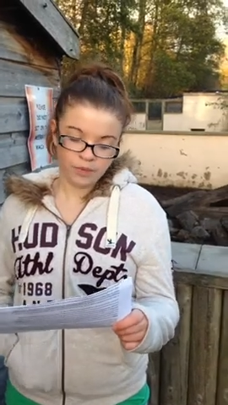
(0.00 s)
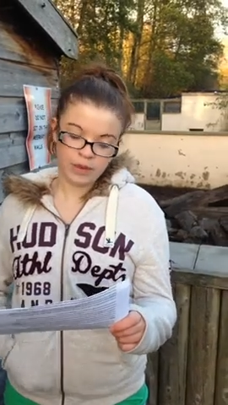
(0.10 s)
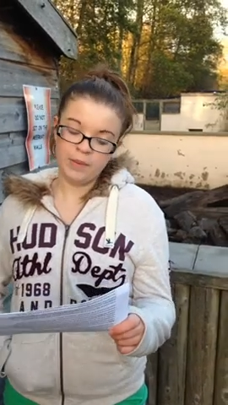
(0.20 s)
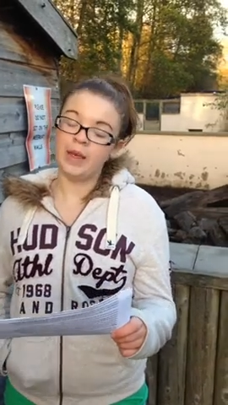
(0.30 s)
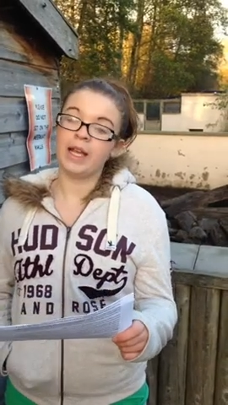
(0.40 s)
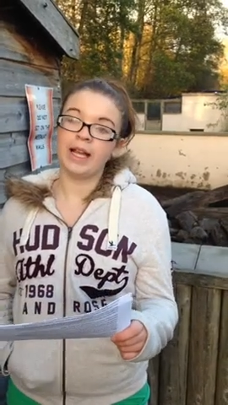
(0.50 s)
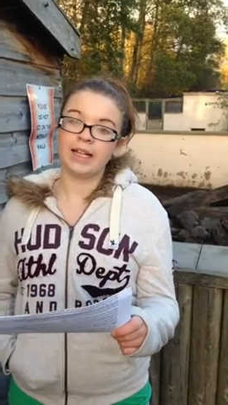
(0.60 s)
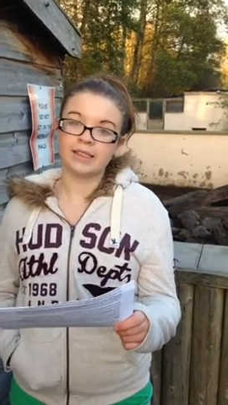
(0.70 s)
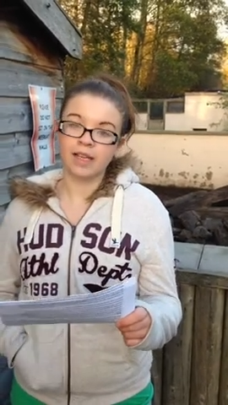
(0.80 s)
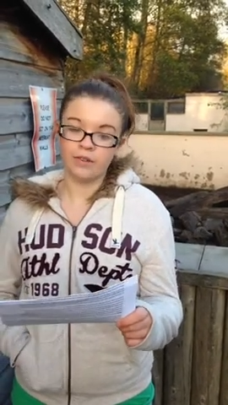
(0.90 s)
the
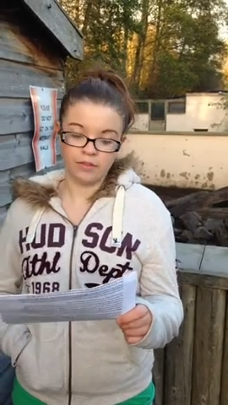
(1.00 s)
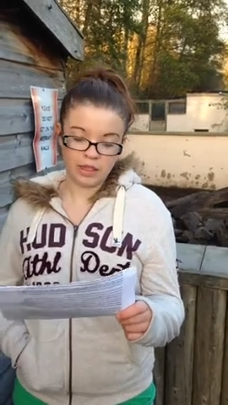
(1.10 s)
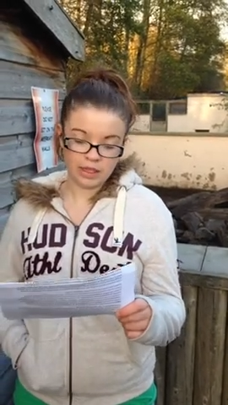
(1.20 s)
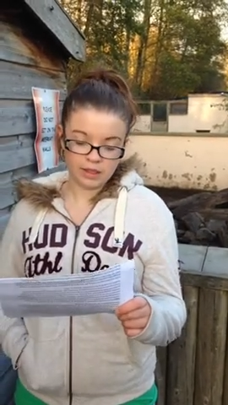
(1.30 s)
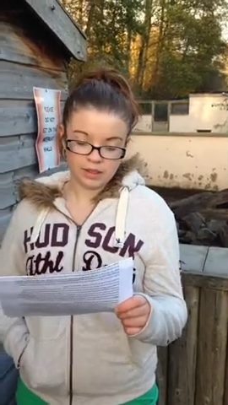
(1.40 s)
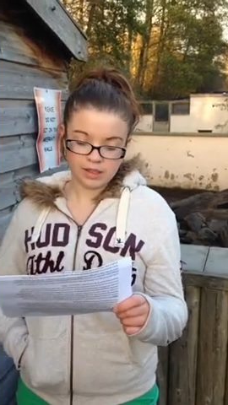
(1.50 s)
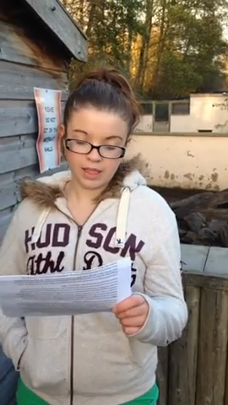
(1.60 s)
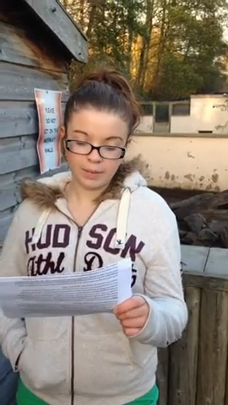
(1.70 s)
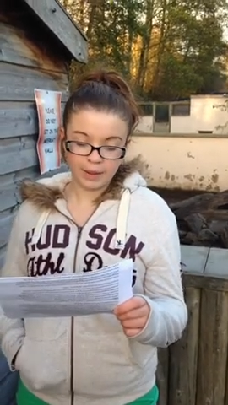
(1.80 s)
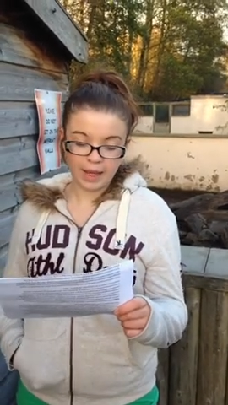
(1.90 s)
meerkats have a
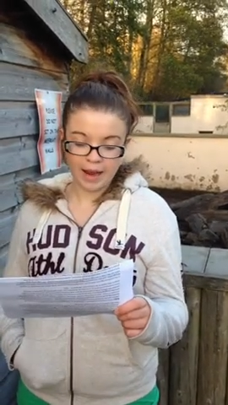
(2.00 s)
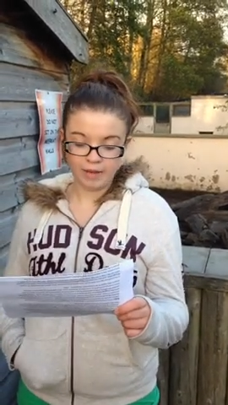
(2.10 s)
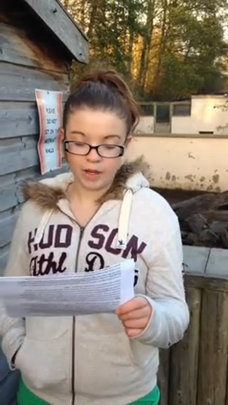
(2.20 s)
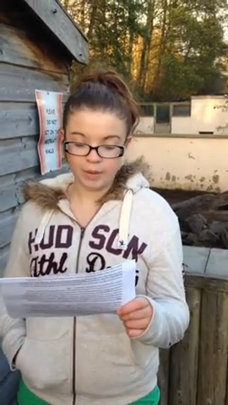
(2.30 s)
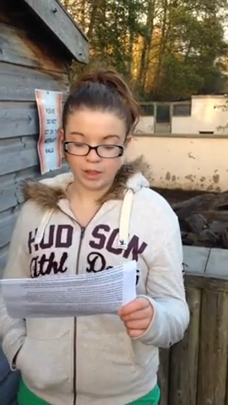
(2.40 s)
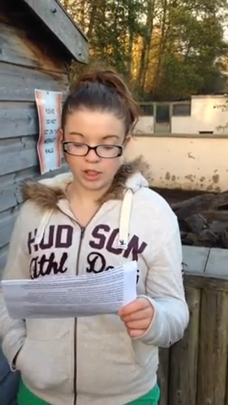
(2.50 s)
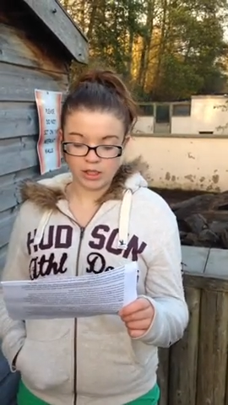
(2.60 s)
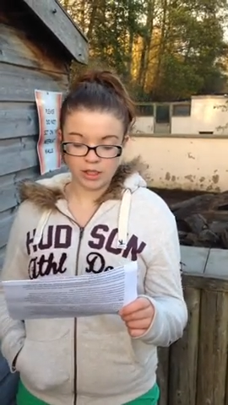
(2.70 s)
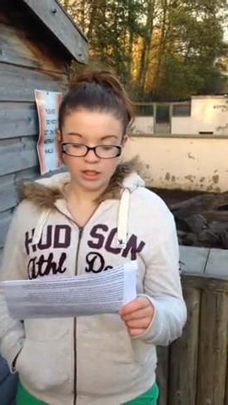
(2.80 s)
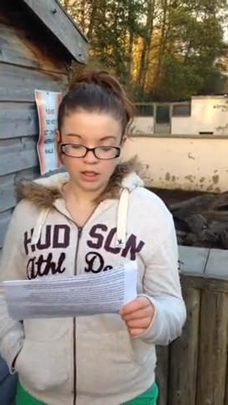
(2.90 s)
sleeping area which
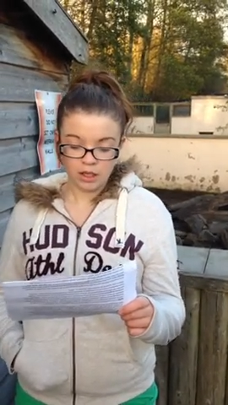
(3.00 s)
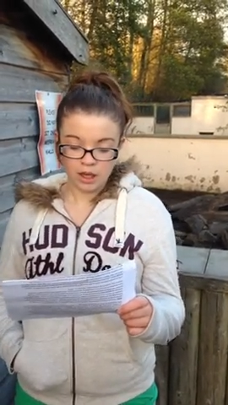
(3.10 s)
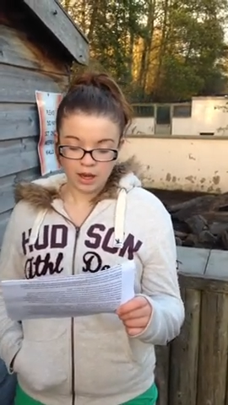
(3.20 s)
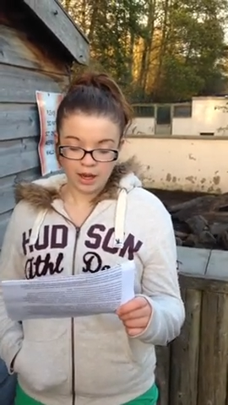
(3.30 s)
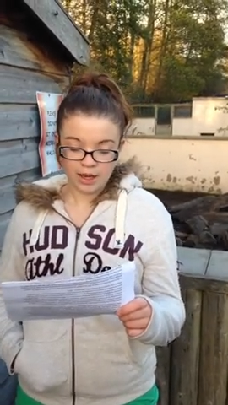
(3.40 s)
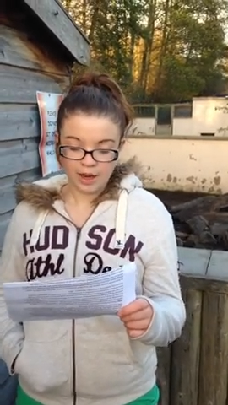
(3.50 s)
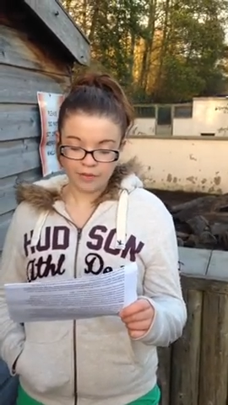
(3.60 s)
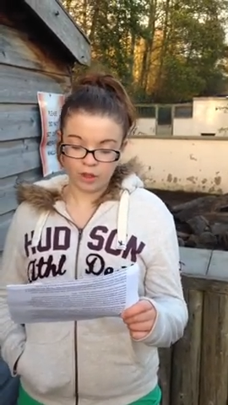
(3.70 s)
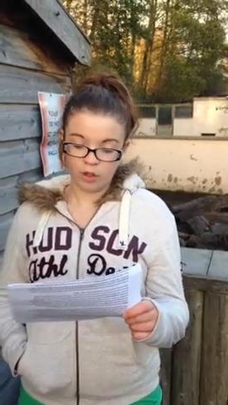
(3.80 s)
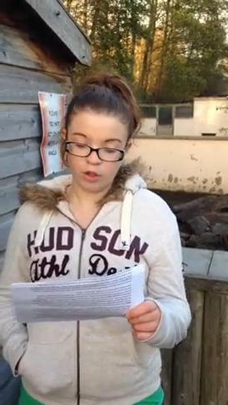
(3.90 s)
is
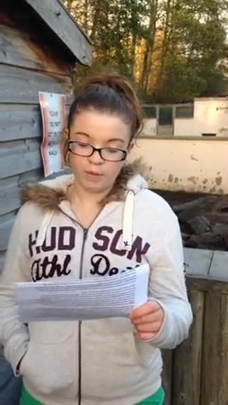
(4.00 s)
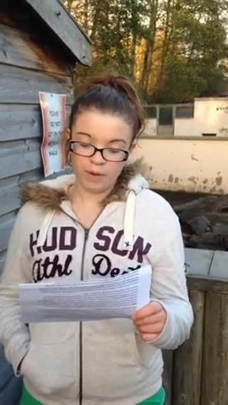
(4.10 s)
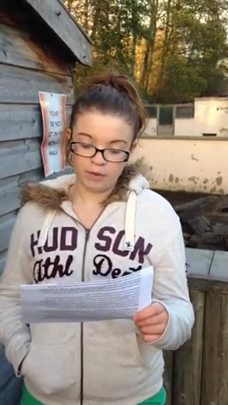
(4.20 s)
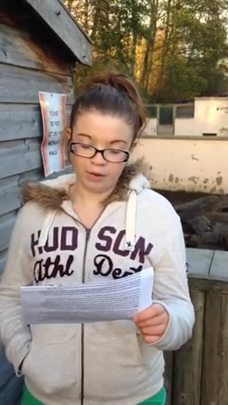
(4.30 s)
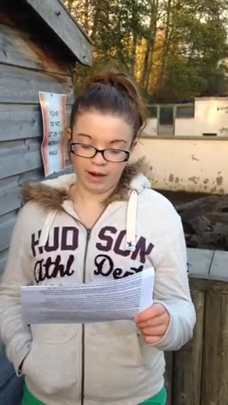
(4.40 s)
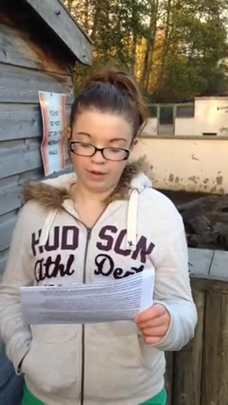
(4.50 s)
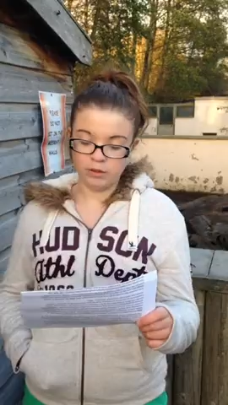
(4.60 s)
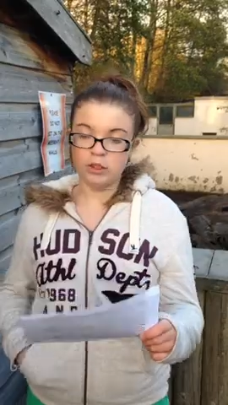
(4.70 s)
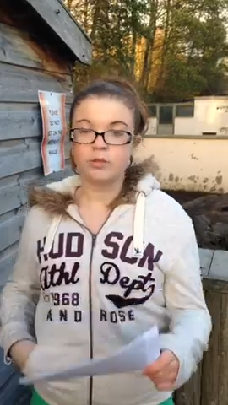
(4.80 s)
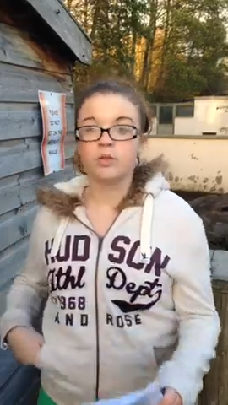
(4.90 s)
level or above ground,